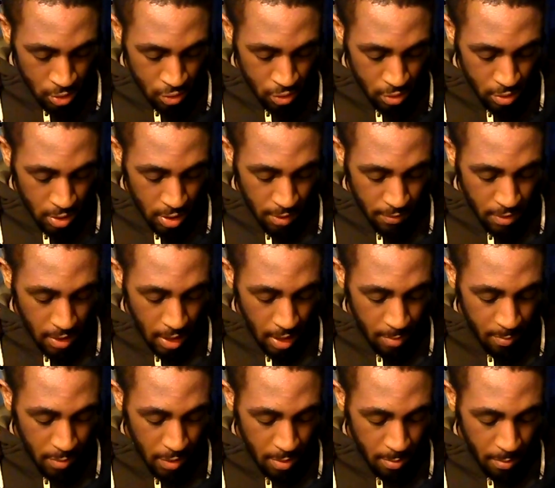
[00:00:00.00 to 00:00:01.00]
And truly, if
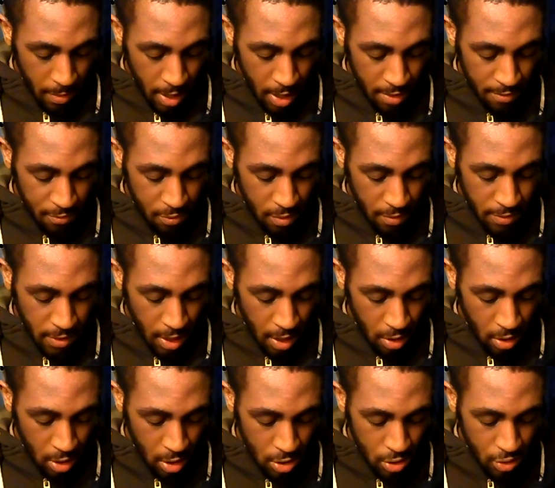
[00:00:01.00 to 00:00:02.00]
they had been mindful of
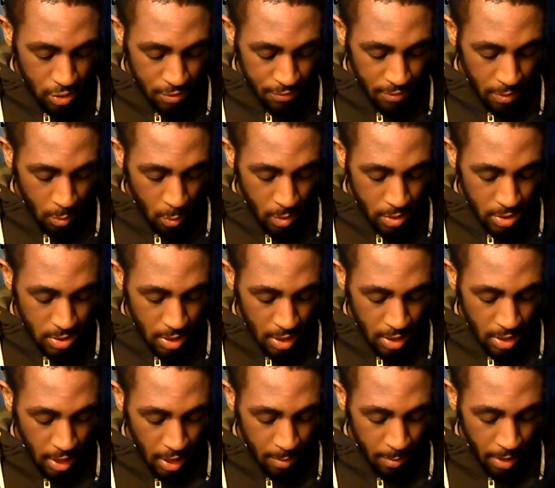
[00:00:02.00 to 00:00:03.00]
that country from whence
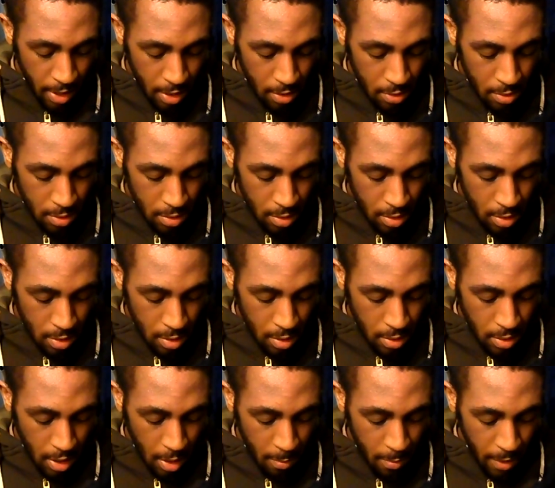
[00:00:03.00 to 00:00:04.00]
they came out,
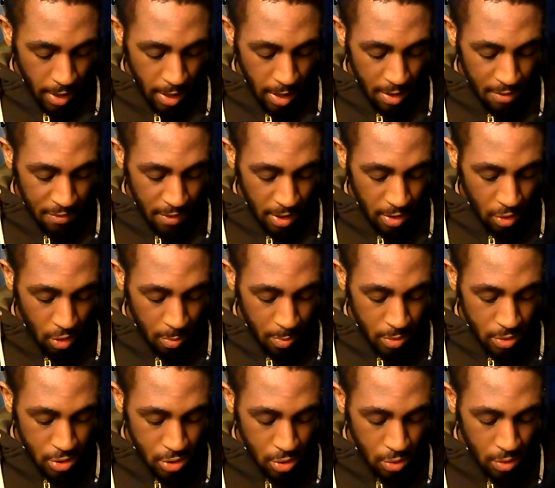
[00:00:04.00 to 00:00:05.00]
they might have had
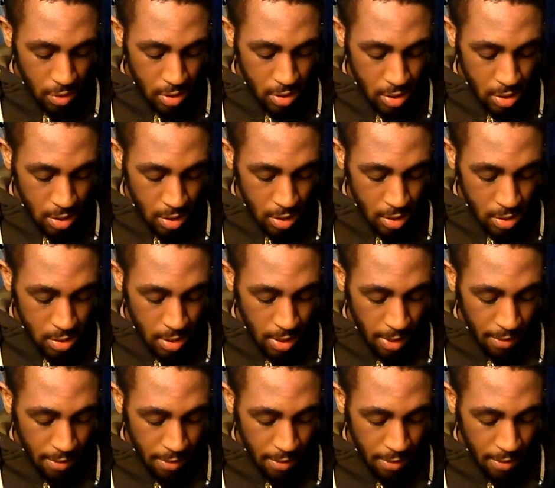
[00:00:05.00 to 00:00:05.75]
opportunity